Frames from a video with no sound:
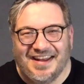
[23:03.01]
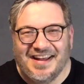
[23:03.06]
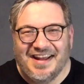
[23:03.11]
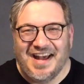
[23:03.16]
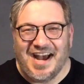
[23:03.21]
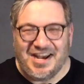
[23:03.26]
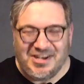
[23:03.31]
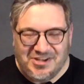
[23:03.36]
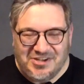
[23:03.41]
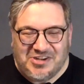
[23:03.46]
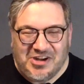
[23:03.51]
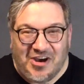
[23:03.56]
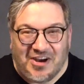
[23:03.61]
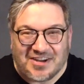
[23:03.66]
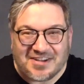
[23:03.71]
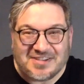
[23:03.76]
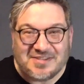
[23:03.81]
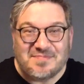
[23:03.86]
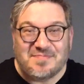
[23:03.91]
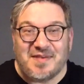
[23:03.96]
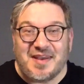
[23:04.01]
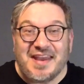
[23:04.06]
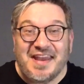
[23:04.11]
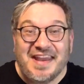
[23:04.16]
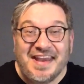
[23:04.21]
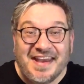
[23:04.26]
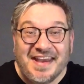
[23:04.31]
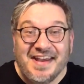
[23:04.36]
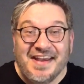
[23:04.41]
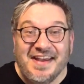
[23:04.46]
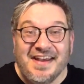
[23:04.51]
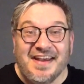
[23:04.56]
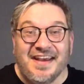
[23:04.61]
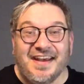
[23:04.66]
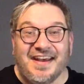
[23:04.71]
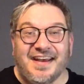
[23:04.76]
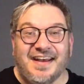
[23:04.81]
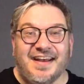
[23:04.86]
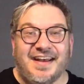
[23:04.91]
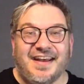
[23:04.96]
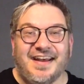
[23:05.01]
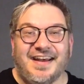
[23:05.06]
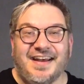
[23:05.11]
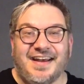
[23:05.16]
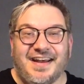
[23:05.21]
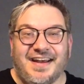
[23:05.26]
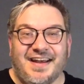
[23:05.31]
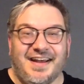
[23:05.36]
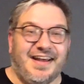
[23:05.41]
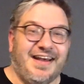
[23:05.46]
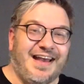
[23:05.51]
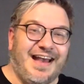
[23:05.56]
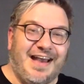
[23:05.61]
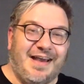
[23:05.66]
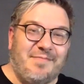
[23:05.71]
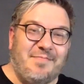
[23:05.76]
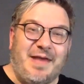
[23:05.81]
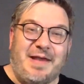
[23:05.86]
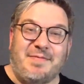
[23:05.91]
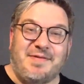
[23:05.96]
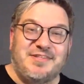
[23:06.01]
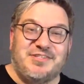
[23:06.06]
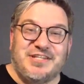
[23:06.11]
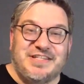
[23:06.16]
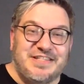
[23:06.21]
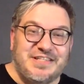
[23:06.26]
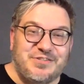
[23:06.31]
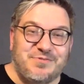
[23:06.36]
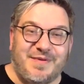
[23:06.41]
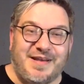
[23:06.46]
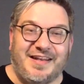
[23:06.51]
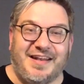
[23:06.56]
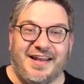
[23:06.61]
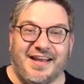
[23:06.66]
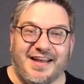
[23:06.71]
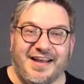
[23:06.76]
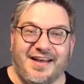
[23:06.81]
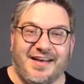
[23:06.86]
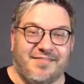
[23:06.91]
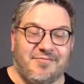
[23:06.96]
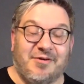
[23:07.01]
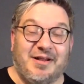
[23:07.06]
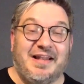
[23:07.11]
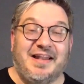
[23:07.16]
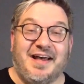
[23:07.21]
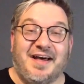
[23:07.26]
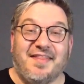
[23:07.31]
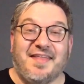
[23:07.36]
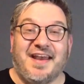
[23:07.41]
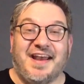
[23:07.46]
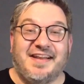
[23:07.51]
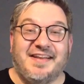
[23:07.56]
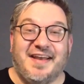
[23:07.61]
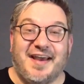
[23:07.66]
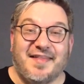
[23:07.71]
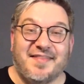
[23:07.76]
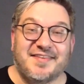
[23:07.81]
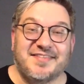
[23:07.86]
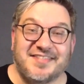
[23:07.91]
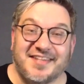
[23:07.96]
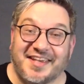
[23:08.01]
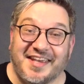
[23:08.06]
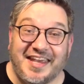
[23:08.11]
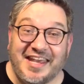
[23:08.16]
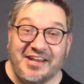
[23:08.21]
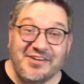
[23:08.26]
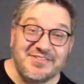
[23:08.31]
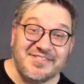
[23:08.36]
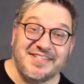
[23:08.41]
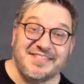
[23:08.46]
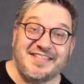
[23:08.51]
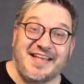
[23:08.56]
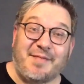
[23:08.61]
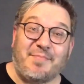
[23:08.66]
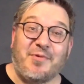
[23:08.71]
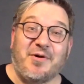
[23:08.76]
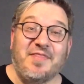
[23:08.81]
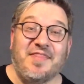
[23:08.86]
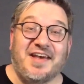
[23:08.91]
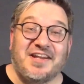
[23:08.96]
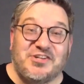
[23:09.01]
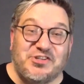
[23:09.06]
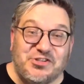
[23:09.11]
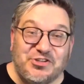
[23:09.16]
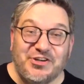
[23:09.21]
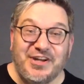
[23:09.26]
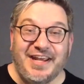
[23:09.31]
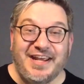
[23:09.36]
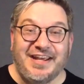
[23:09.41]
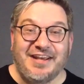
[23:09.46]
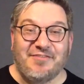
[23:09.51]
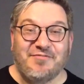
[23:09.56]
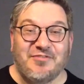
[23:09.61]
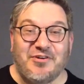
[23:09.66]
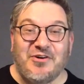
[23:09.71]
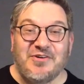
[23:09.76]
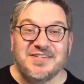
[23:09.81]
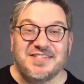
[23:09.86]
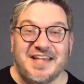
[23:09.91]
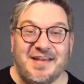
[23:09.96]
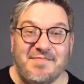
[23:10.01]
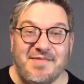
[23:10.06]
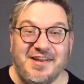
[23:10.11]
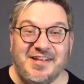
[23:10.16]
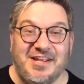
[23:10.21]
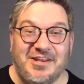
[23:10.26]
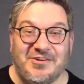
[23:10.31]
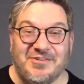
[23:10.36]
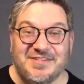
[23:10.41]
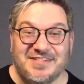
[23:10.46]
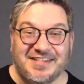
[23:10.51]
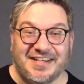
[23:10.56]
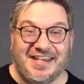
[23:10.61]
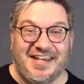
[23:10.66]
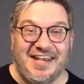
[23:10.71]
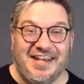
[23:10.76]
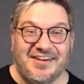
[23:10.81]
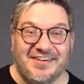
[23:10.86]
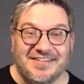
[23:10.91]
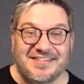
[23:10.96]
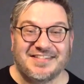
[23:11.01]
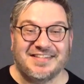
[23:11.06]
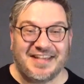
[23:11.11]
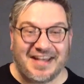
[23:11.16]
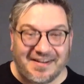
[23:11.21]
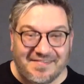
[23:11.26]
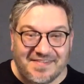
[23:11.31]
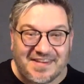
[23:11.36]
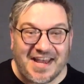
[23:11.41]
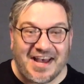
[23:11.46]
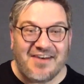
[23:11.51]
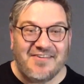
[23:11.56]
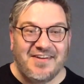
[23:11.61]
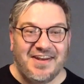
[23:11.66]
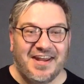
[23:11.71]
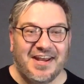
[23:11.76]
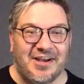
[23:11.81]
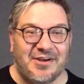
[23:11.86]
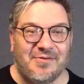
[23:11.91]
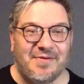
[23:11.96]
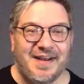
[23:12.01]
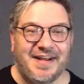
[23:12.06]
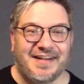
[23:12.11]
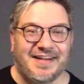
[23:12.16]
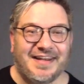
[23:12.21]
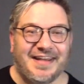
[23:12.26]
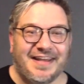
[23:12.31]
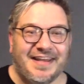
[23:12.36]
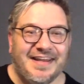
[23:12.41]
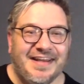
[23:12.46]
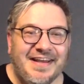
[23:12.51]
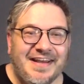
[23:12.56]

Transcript: Are you talking to me? And maybe Jesus went like, well, are there any other Zacchaeuses up on that tree? Of course I mean you, Zacchaeus. Come down here quickly.